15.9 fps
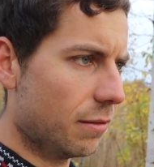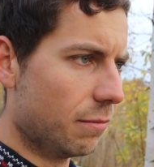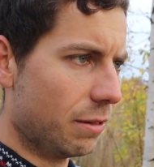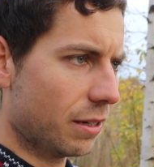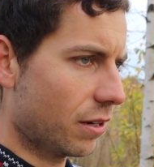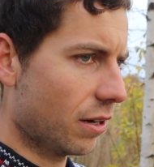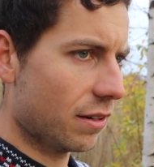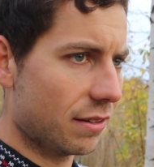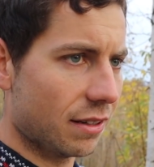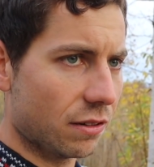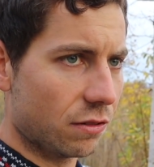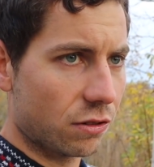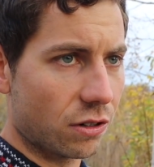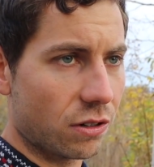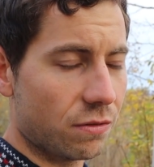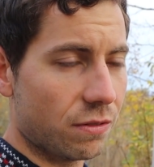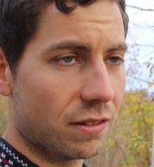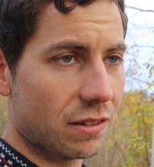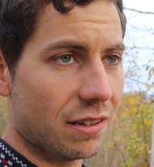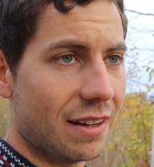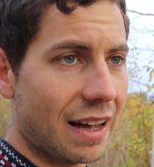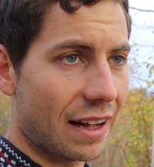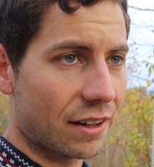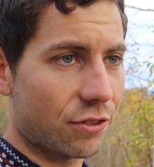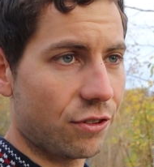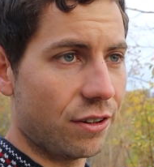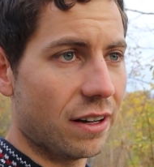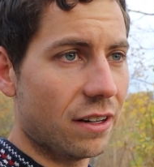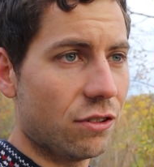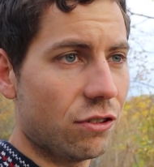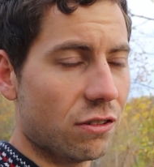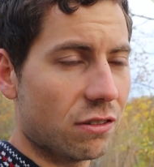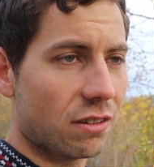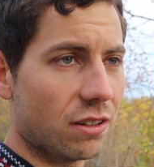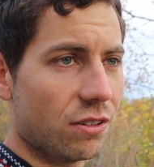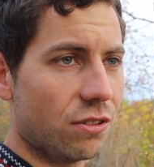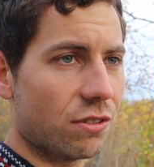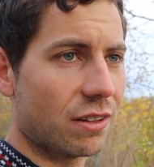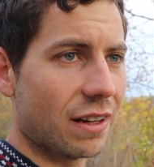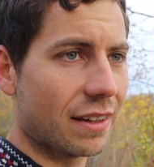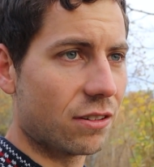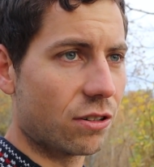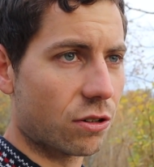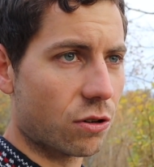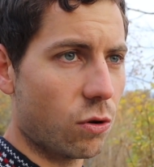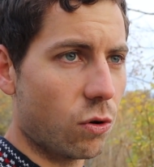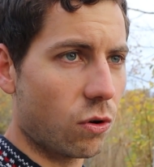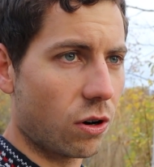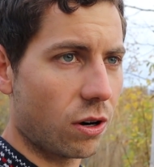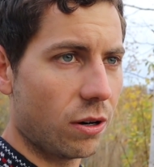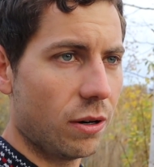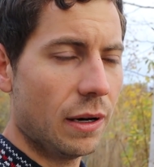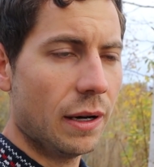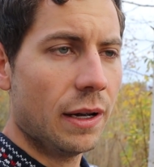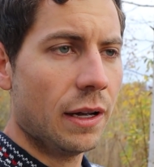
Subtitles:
because they serve as indoctrination centers at their core,